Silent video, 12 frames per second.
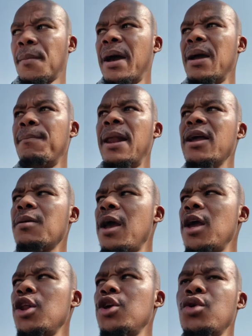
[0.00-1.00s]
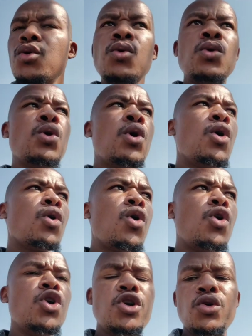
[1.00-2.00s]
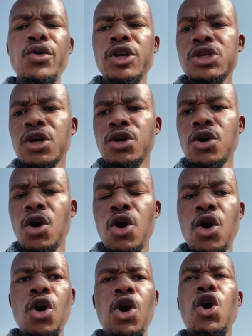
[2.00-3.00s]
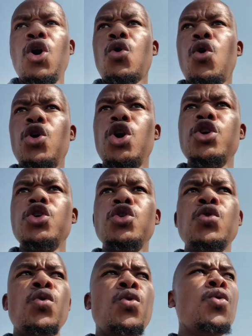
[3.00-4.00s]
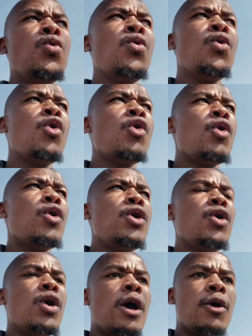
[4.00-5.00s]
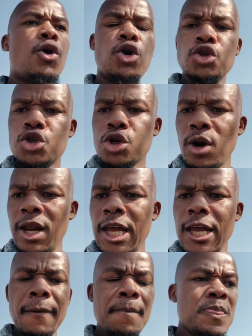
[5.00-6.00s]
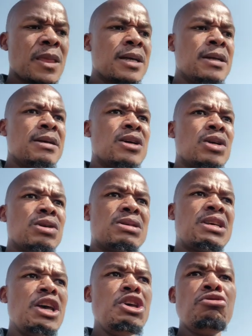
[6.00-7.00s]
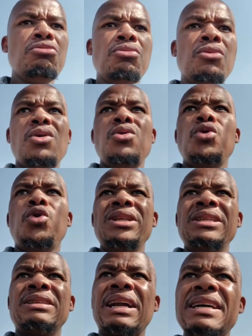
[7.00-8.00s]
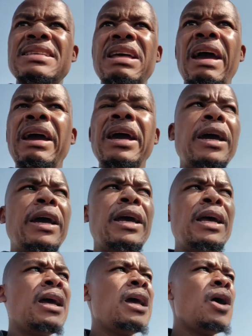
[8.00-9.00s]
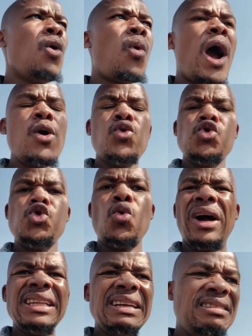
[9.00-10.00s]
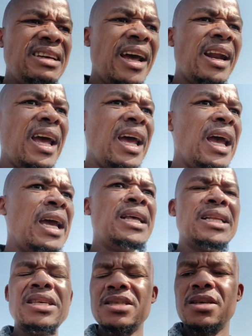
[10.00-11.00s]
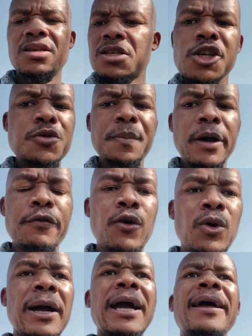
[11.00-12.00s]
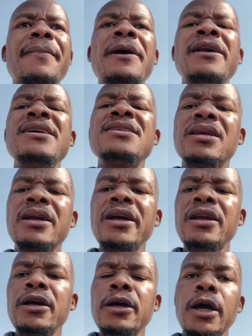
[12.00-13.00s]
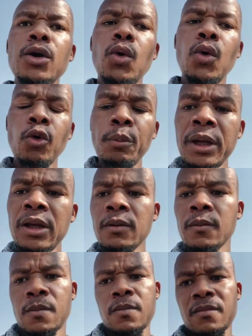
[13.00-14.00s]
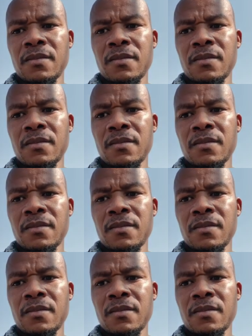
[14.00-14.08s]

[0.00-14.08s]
By blackmailing you, calling you insecure, calling you controlling, saying you don't trust her, why would you want the DNA? That is disrespectful. That is training and grooming.